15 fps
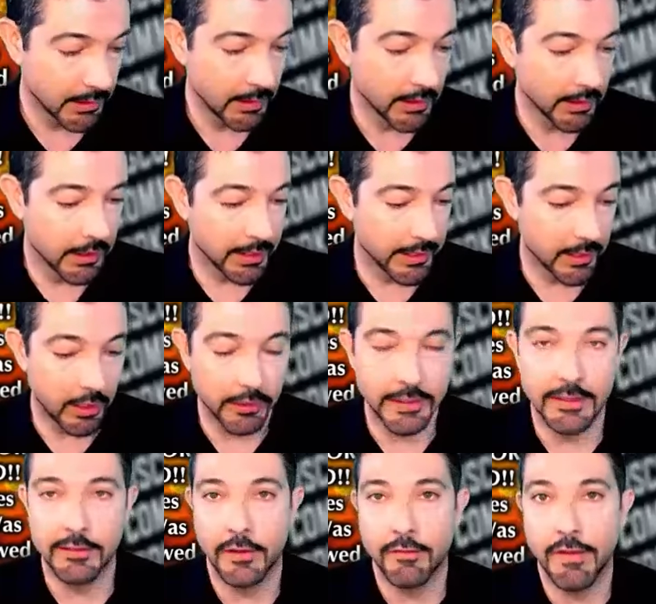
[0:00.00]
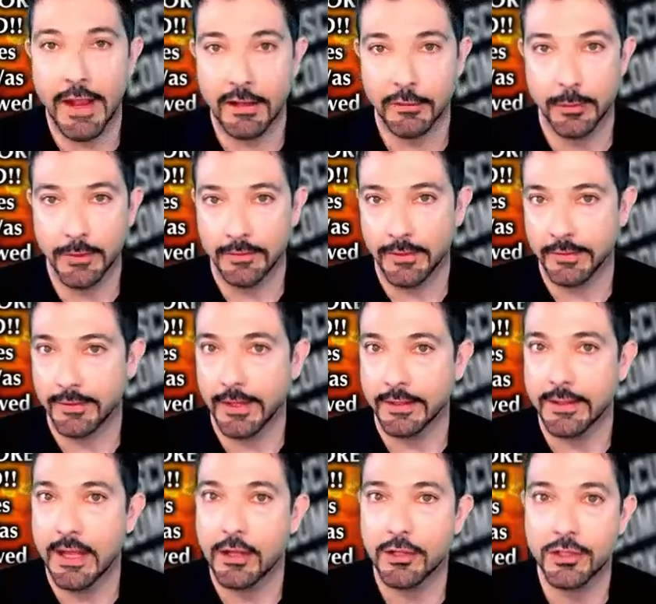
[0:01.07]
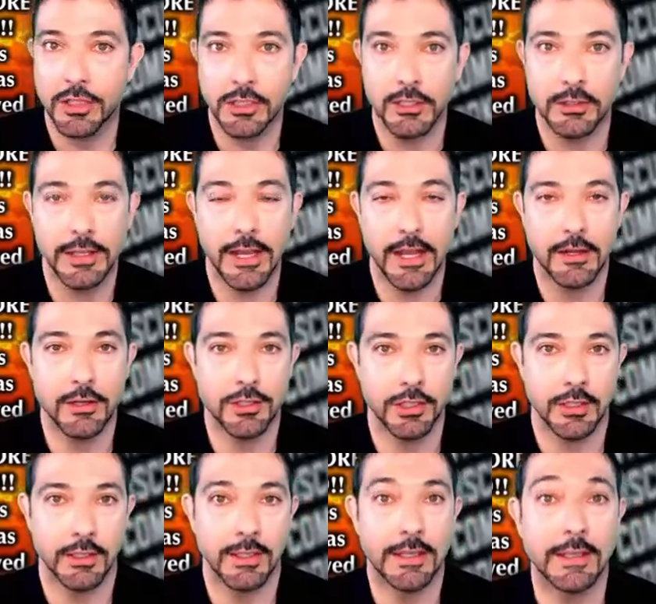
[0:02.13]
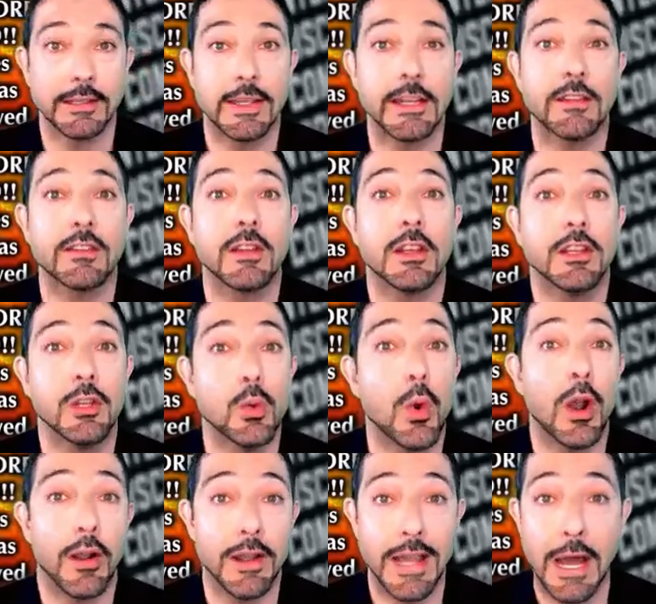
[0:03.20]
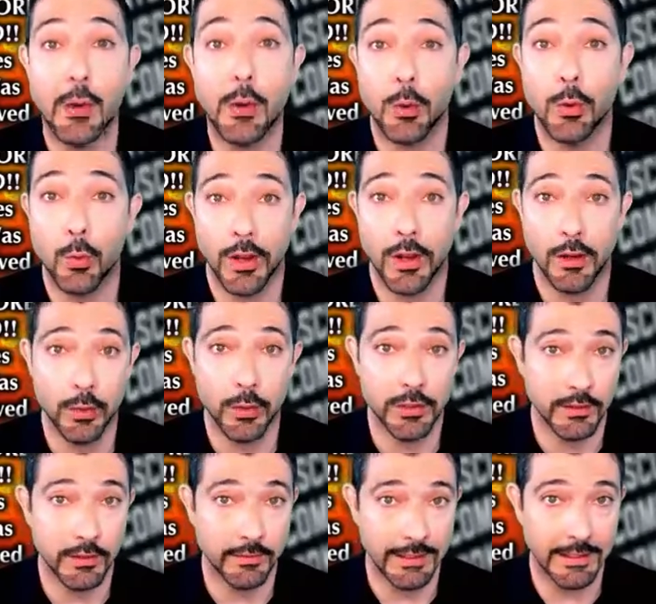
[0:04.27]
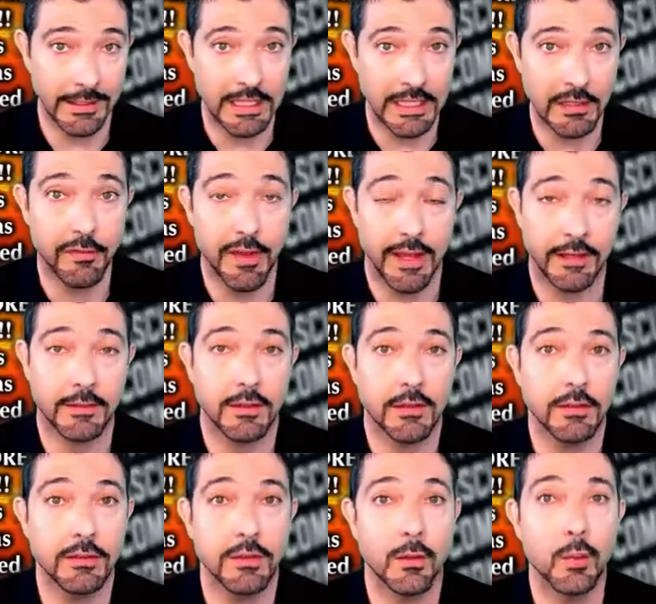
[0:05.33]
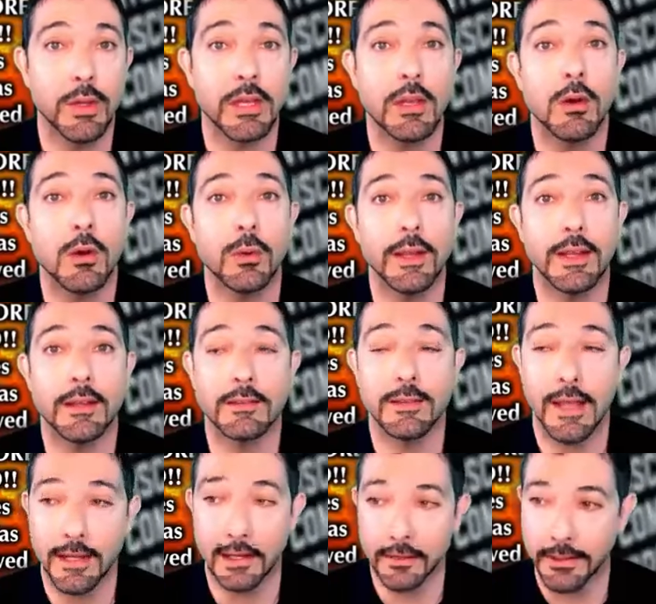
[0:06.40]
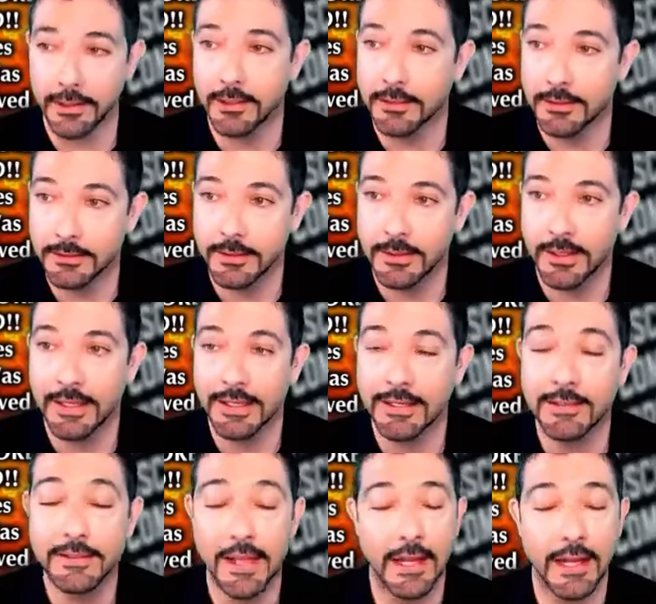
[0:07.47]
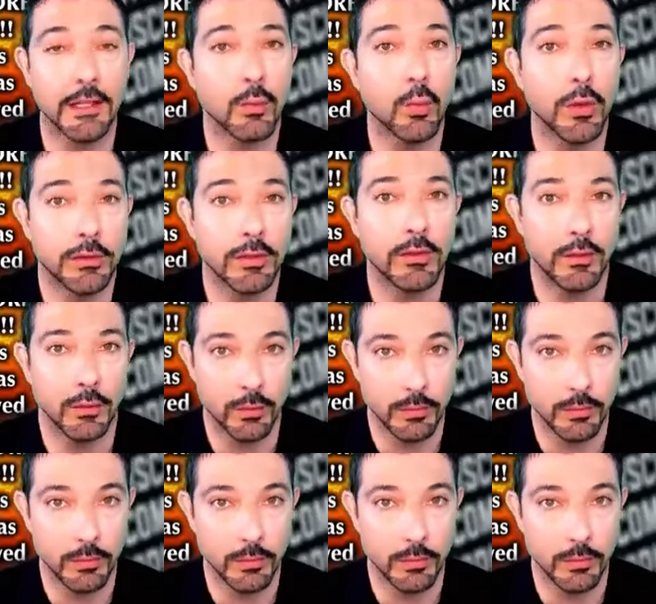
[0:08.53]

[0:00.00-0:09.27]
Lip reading: and all these advancements in technology and clean energy, at least you are now aware, which is the key fact, so we know exactly what to do.